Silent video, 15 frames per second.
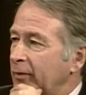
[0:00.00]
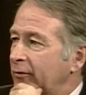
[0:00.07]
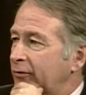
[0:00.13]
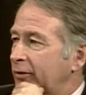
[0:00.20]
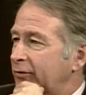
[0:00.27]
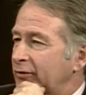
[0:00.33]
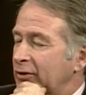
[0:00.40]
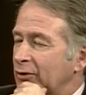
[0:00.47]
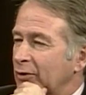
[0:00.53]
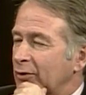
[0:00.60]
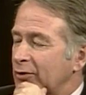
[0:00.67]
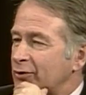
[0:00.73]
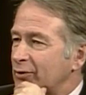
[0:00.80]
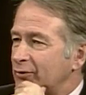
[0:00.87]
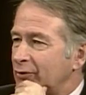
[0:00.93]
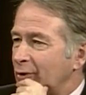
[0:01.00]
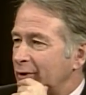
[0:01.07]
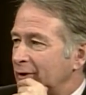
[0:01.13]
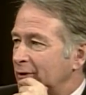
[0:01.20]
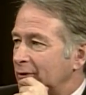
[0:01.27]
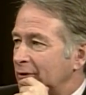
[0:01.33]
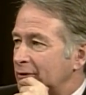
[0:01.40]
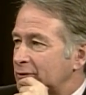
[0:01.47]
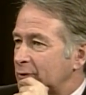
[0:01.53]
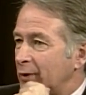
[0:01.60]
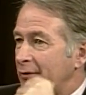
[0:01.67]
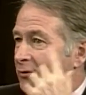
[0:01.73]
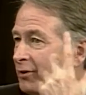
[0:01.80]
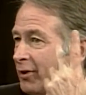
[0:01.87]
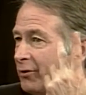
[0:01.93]
50-year-olds or 40-year-olds who
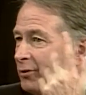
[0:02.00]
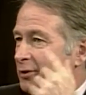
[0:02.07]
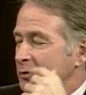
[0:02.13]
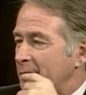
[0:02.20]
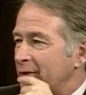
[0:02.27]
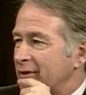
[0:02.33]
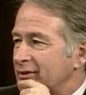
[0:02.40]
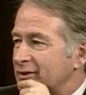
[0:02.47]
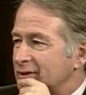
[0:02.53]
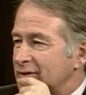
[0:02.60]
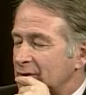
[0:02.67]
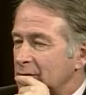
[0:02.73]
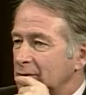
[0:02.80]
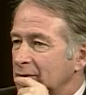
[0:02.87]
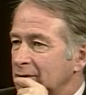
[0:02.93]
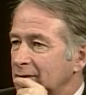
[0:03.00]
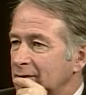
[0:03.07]
have another experience of school.